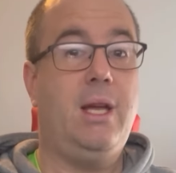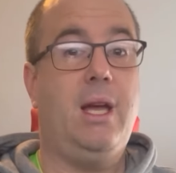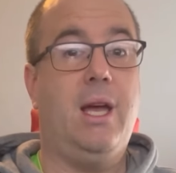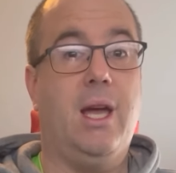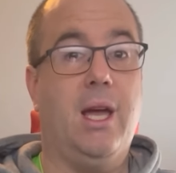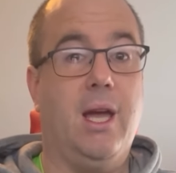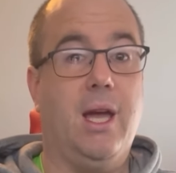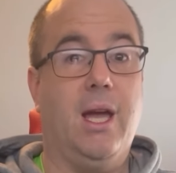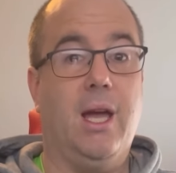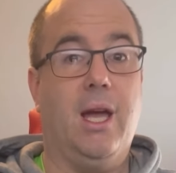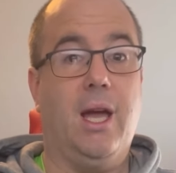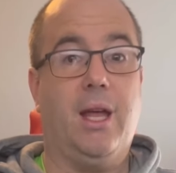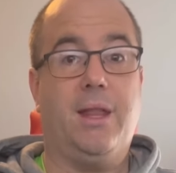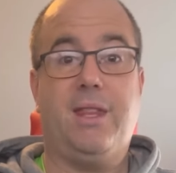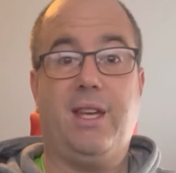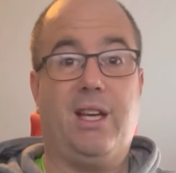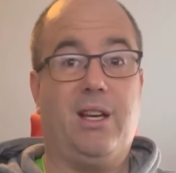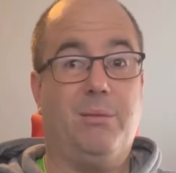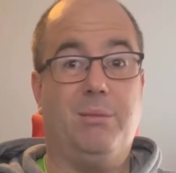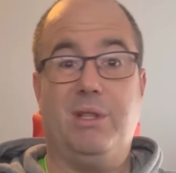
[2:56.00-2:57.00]
I
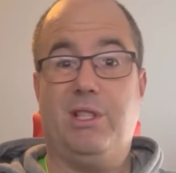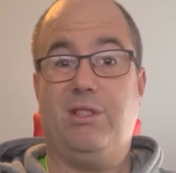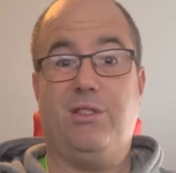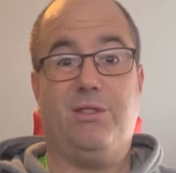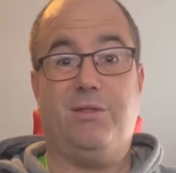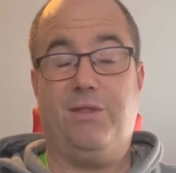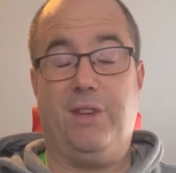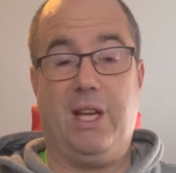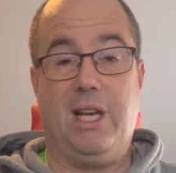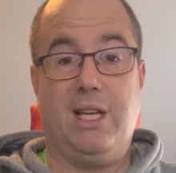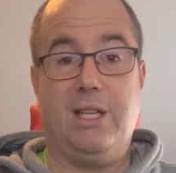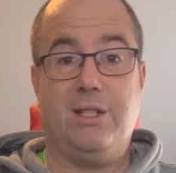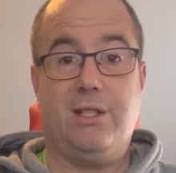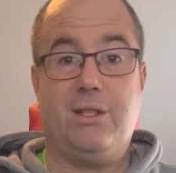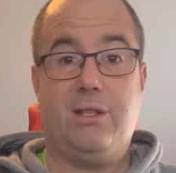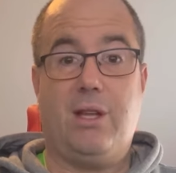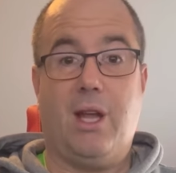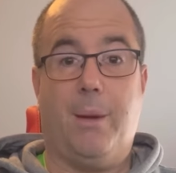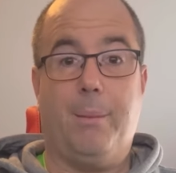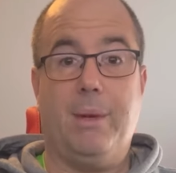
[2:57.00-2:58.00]
think I'll be just feeling,
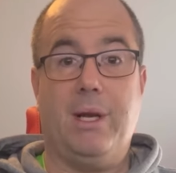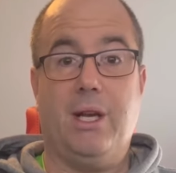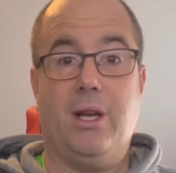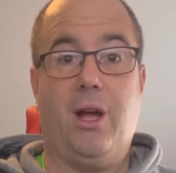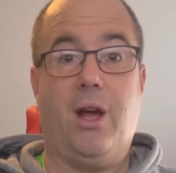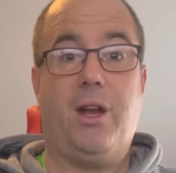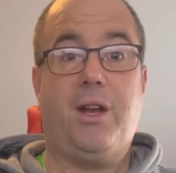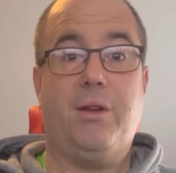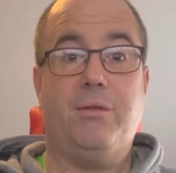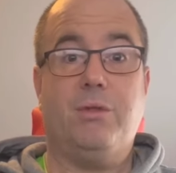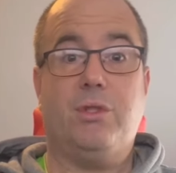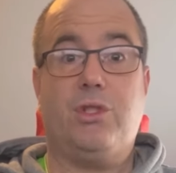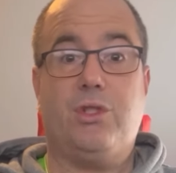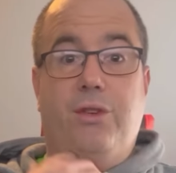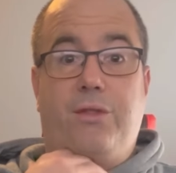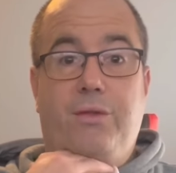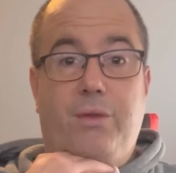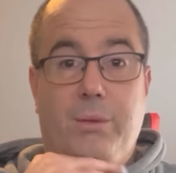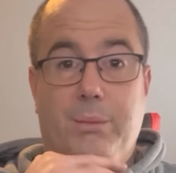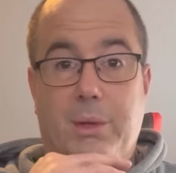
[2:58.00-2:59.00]
I mean, I don't
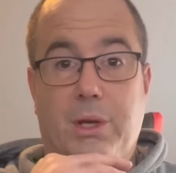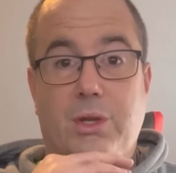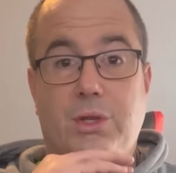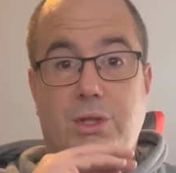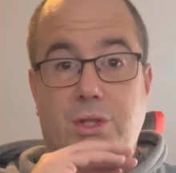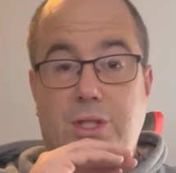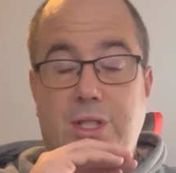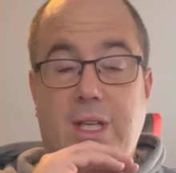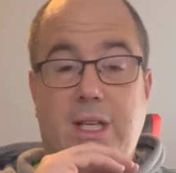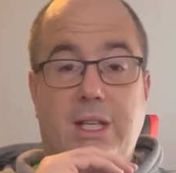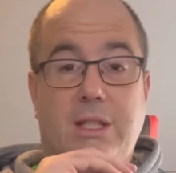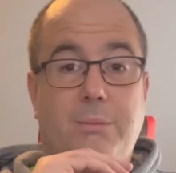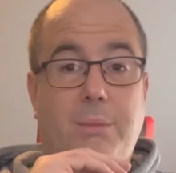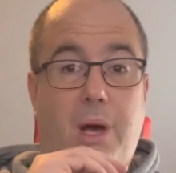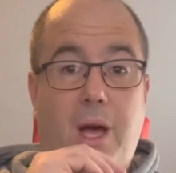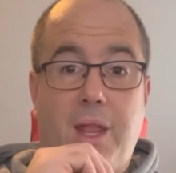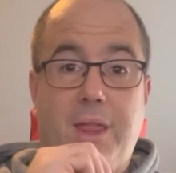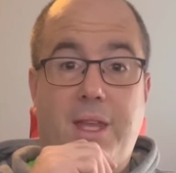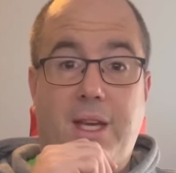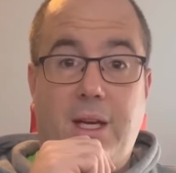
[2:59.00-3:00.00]
suffer with motion sickness, but
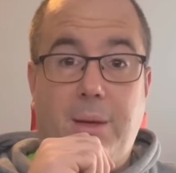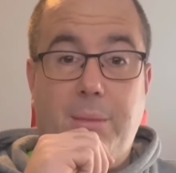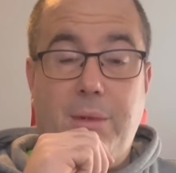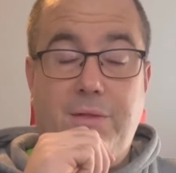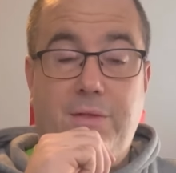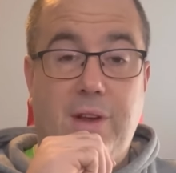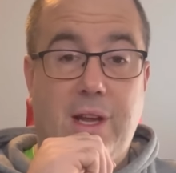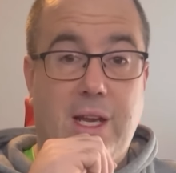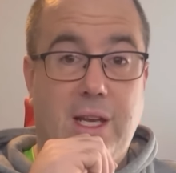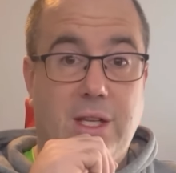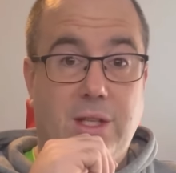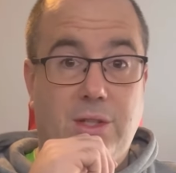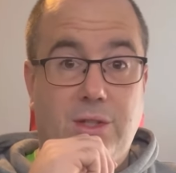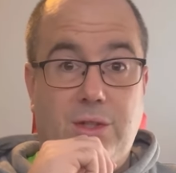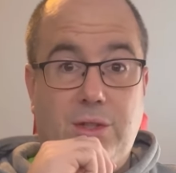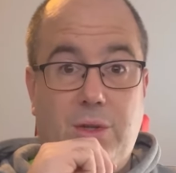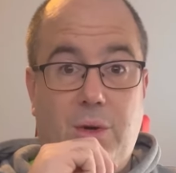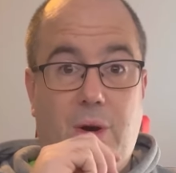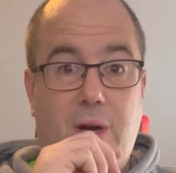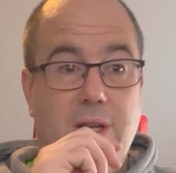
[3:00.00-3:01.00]
I think I'll be feeling
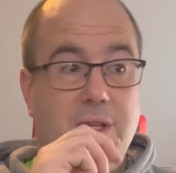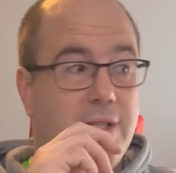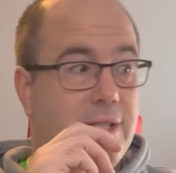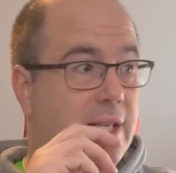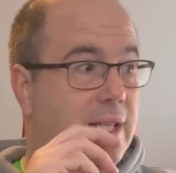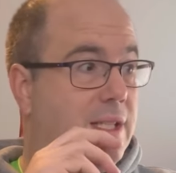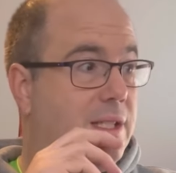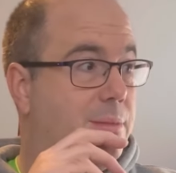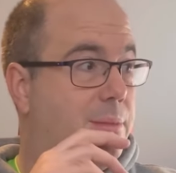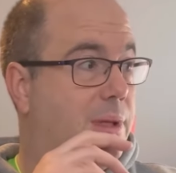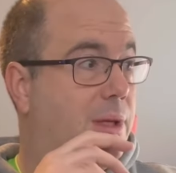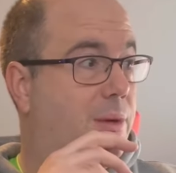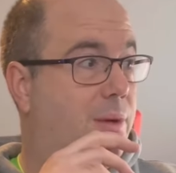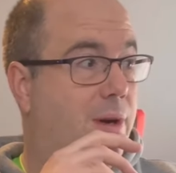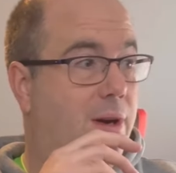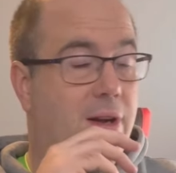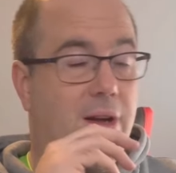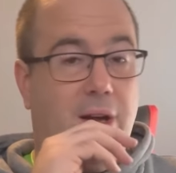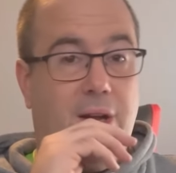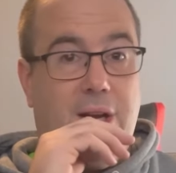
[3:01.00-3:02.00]
sort of quite sick, to be
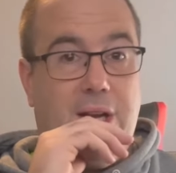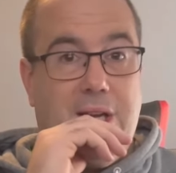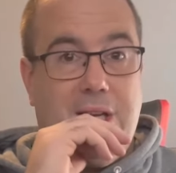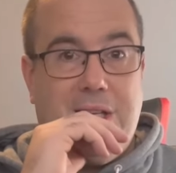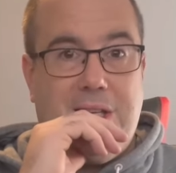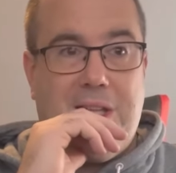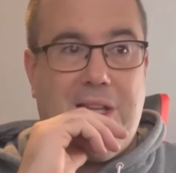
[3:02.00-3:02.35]
quite honest.